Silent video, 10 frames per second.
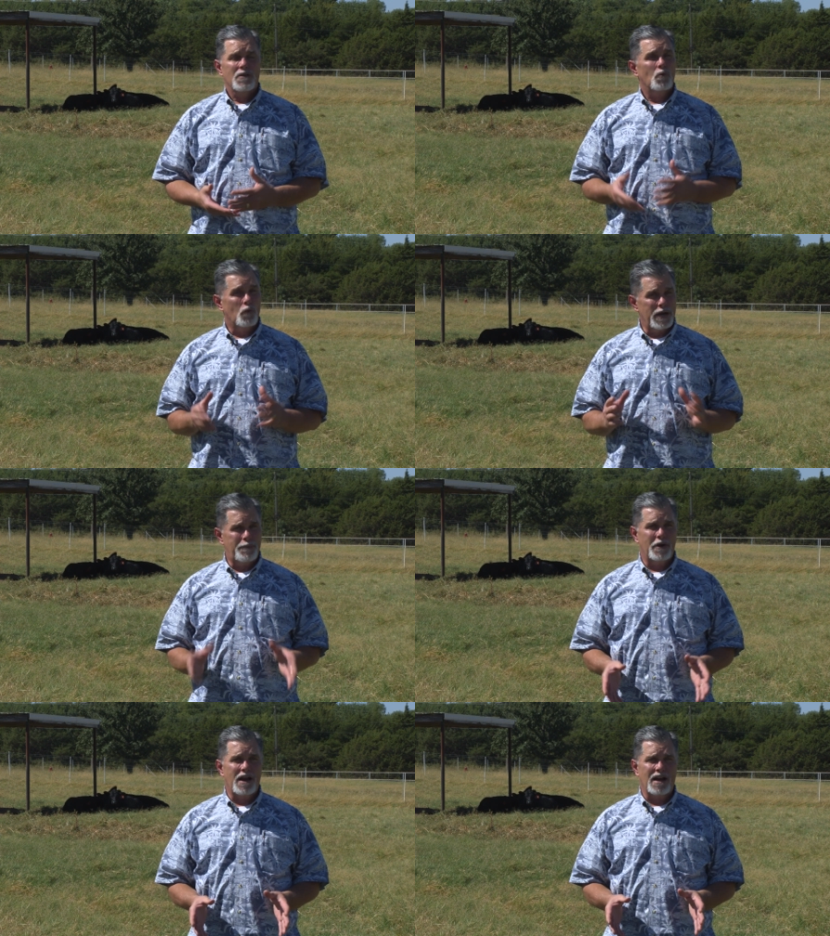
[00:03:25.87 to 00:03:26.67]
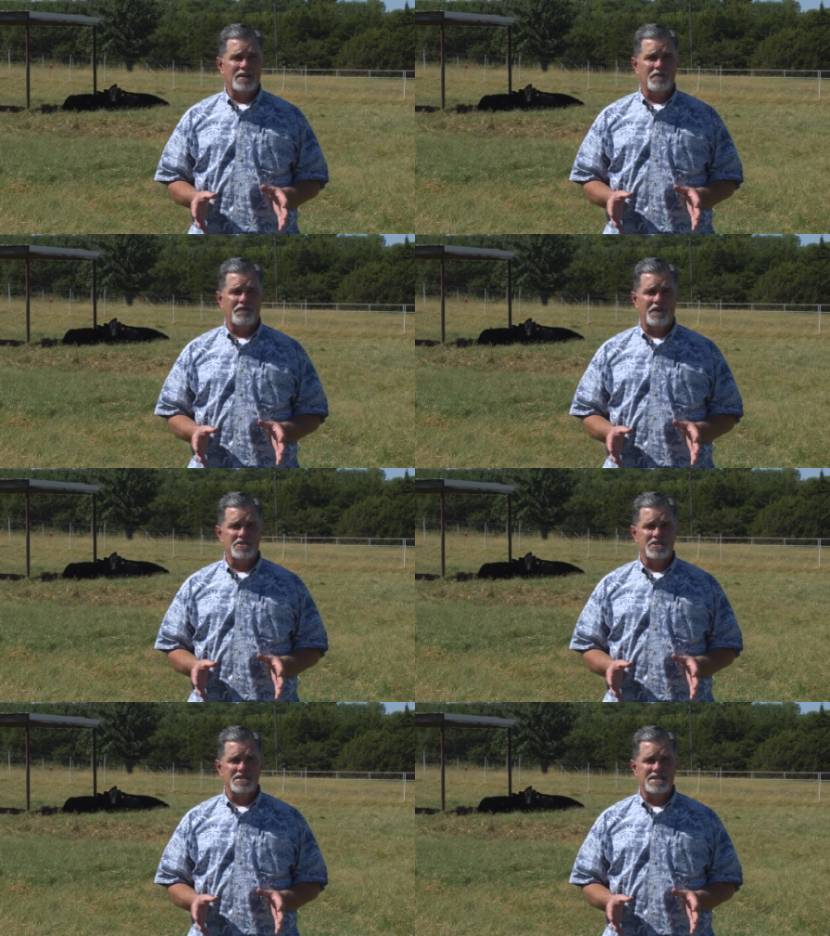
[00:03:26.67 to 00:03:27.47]
Reproductive
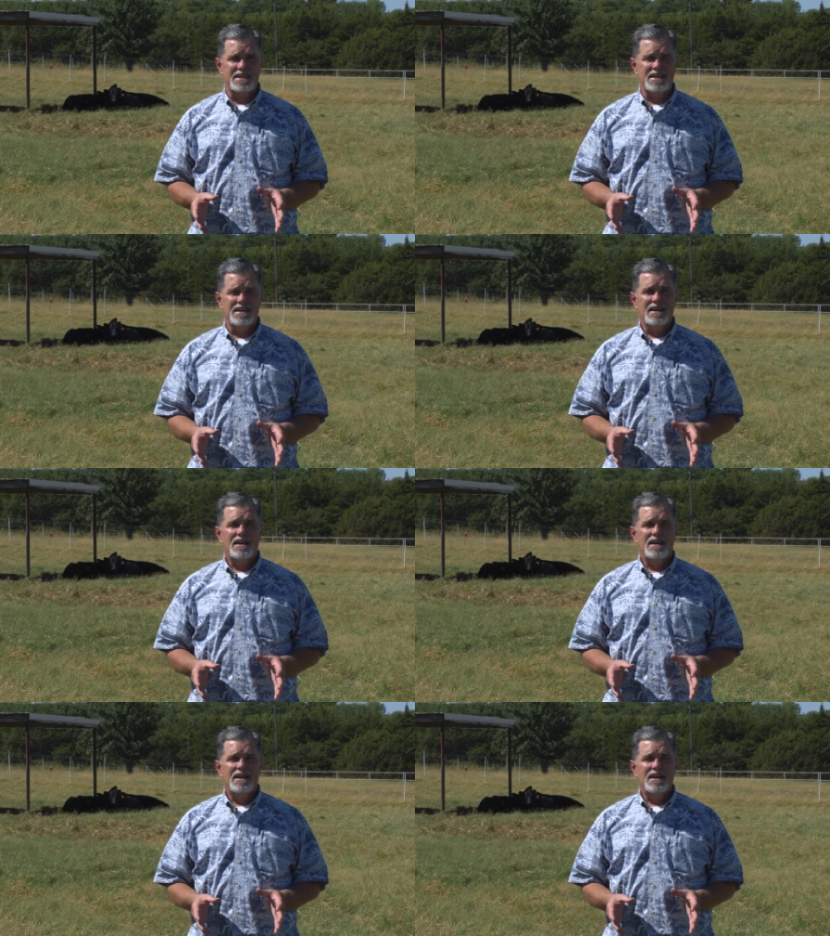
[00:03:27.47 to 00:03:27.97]
efficiency